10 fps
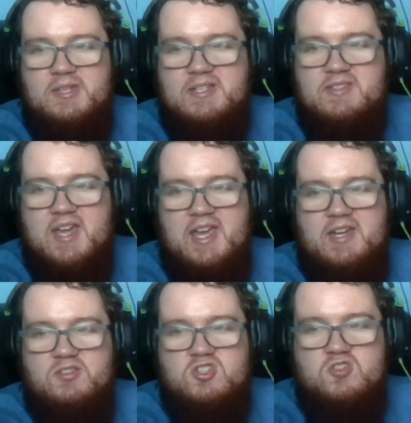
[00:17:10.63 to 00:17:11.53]
but it's
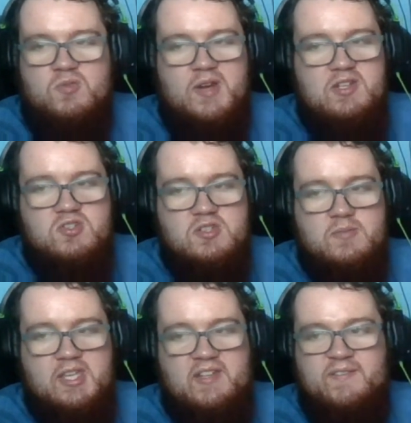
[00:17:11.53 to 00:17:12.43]
kind of strange
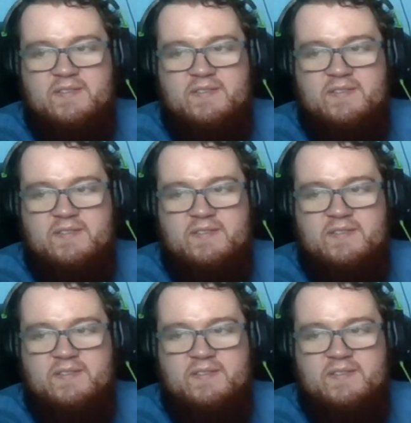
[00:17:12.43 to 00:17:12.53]
to me.